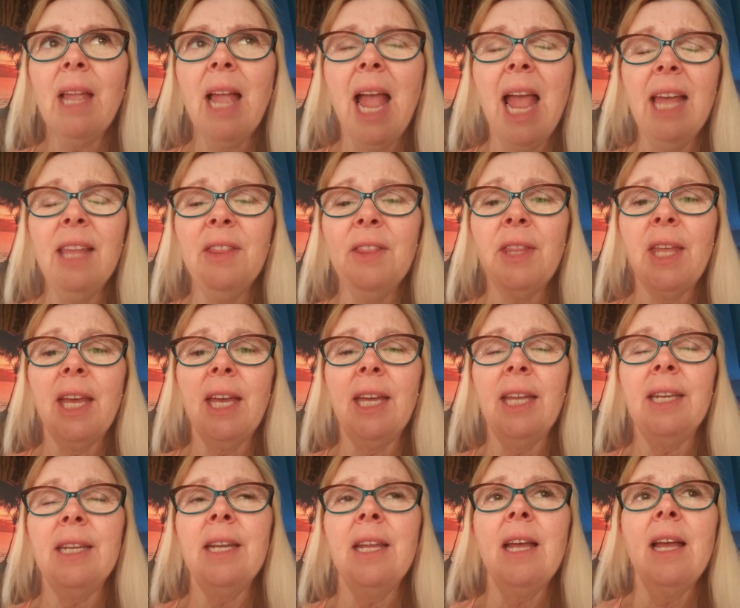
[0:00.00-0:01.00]
And
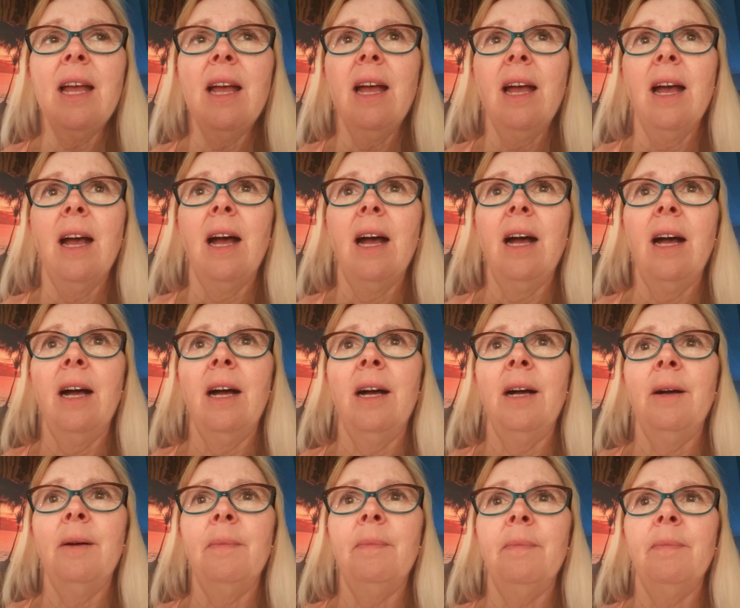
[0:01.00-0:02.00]
then
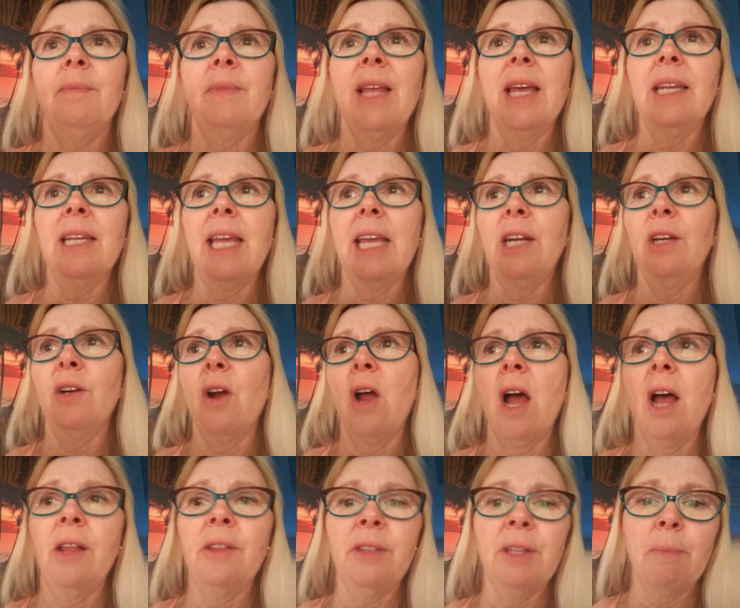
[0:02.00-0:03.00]
later
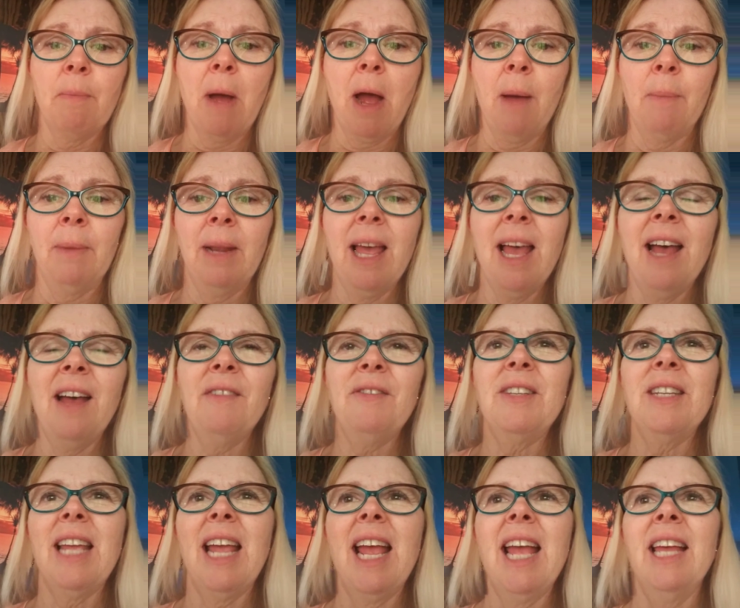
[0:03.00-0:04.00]
on, the mom
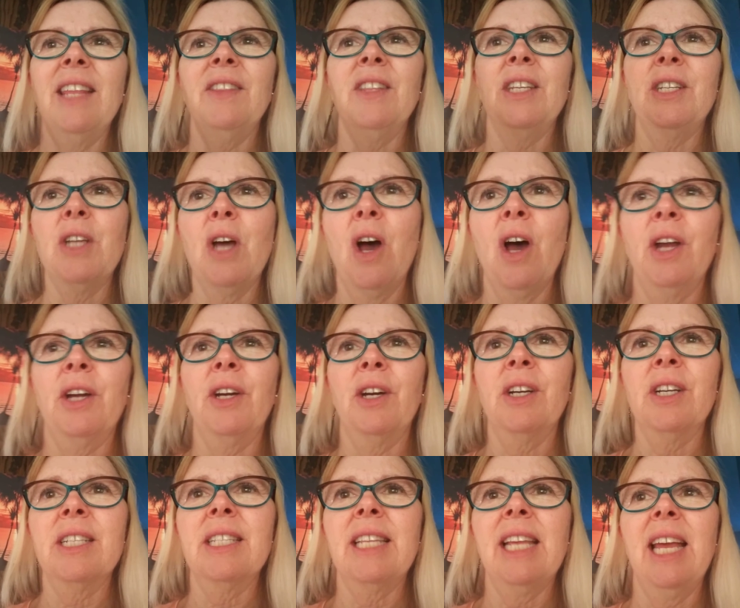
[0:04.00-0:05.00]
left, and the
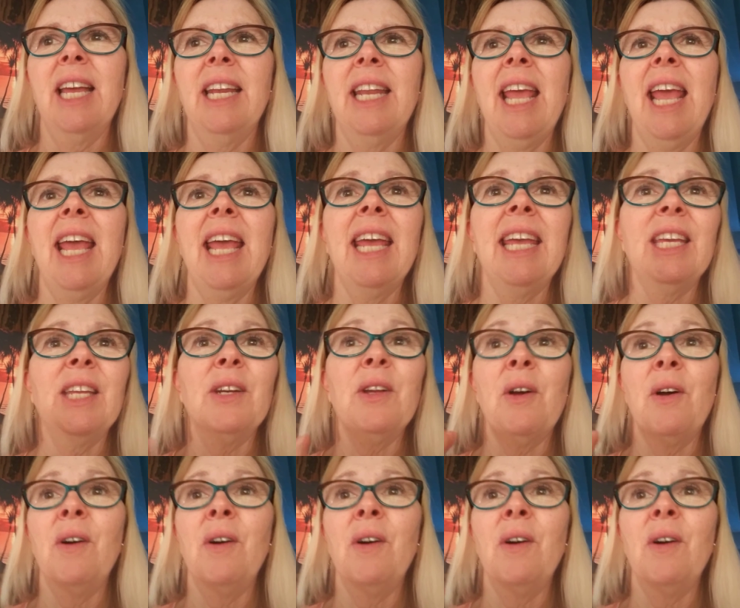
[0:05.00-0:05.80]
daughter said, "Hey,